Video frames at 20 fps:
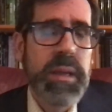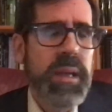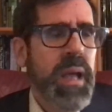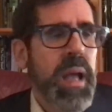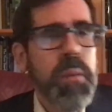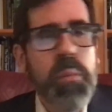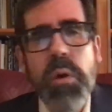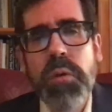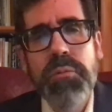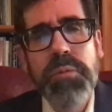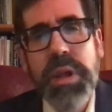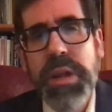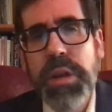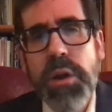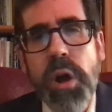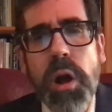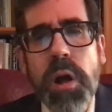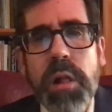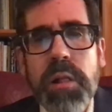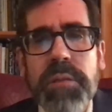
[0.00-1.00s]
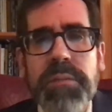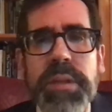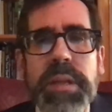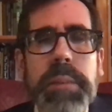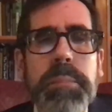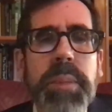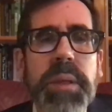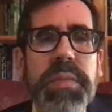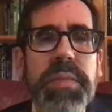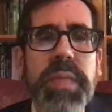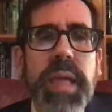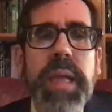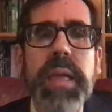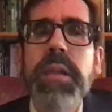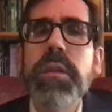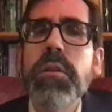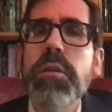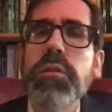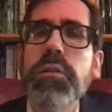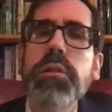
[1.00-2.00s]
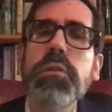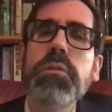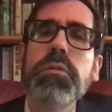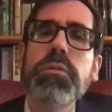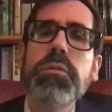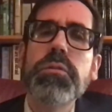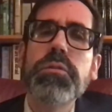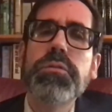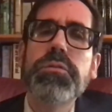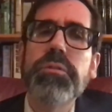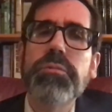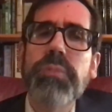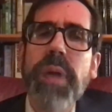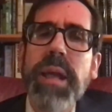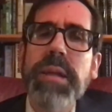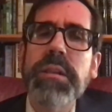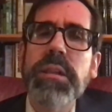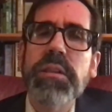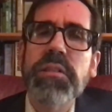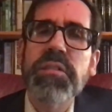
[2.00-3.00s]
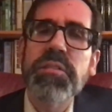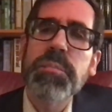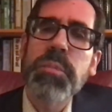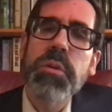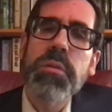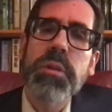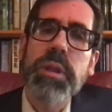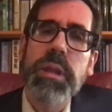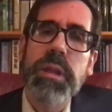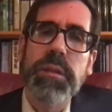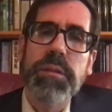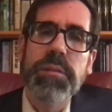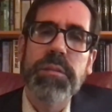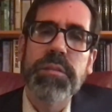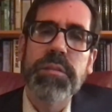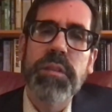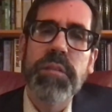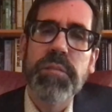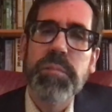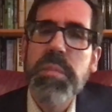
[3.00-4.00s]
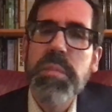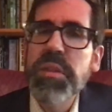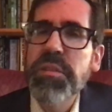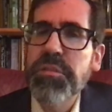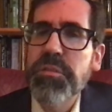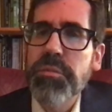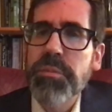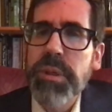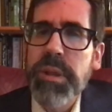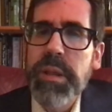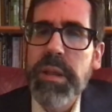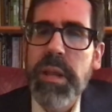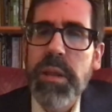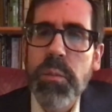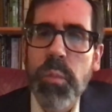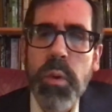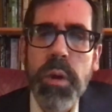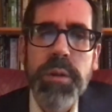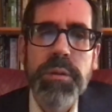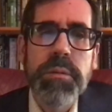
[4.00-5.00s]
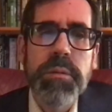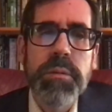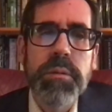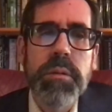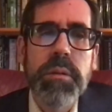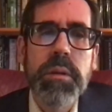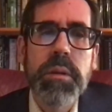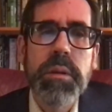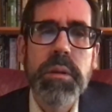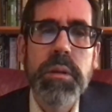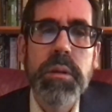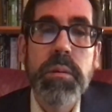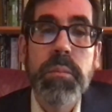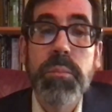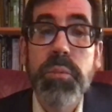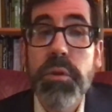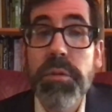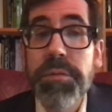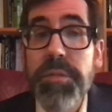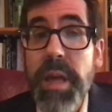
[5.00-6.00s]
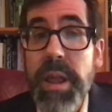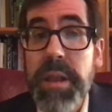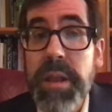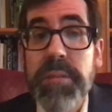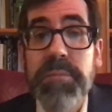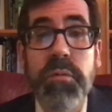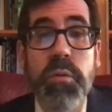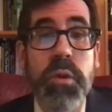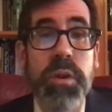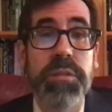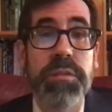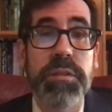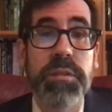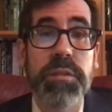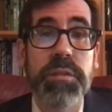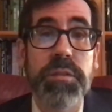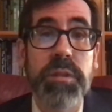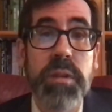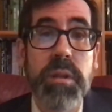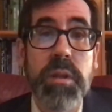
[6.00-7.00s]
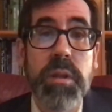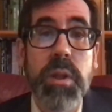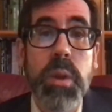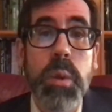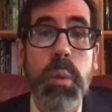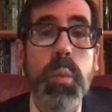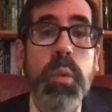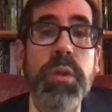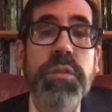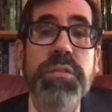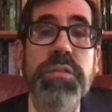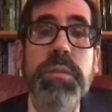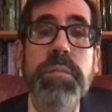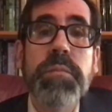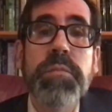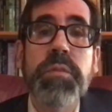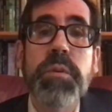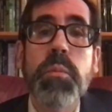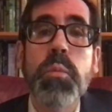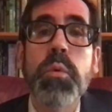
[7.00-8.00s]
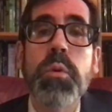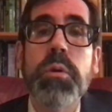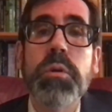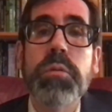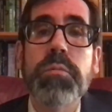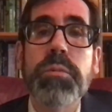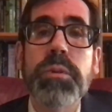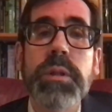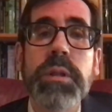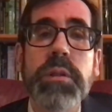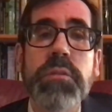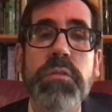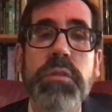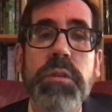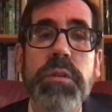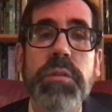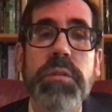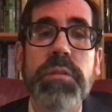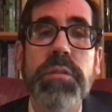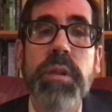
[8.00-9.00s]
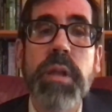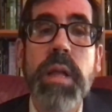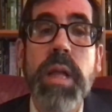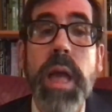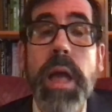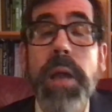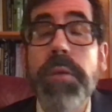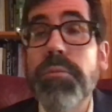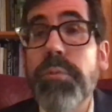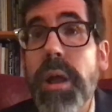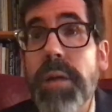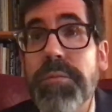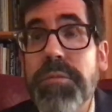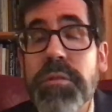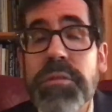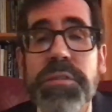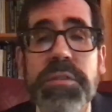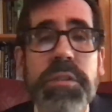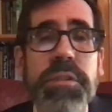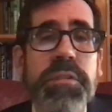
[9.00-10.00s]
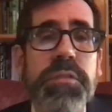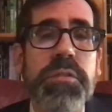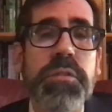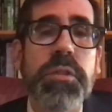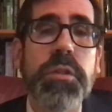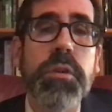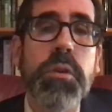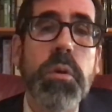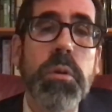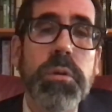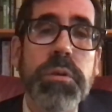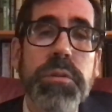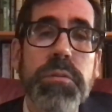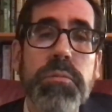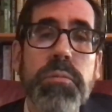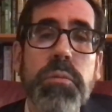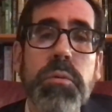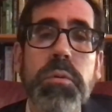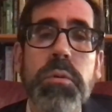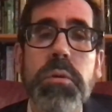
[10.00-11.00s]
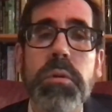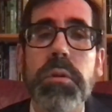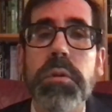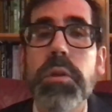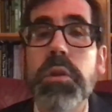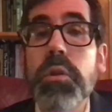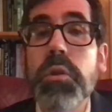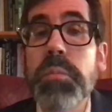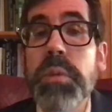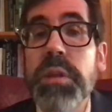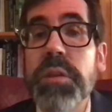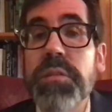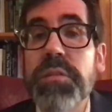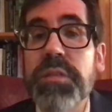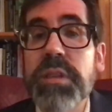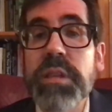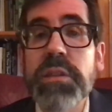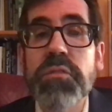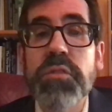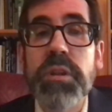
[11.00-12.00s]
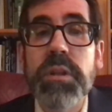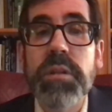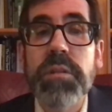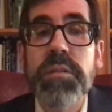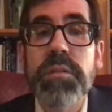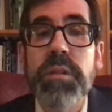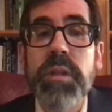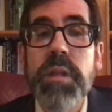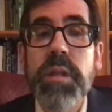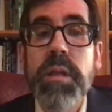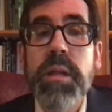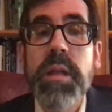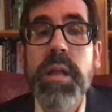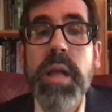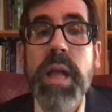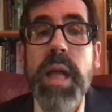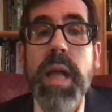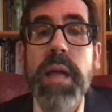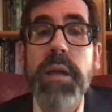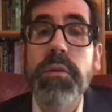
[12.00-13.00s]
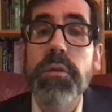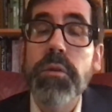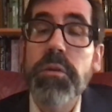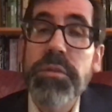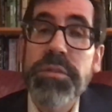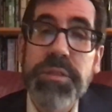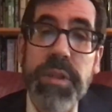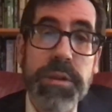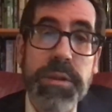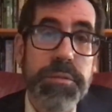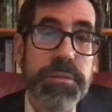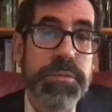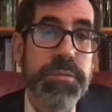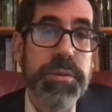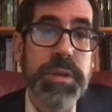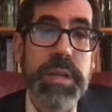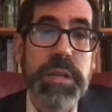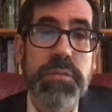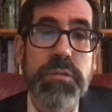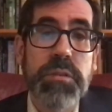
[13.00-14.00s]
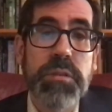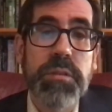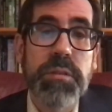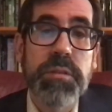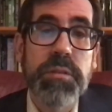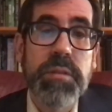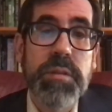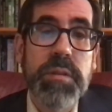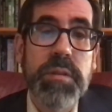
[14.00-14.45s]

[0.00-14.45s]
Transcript: I won't read all of it, but they include direct experience of mystery and wonder, prophetic voices, wisdom from world religions, and references to the Golden Rule, humanist teachings, and earth-centered traditions.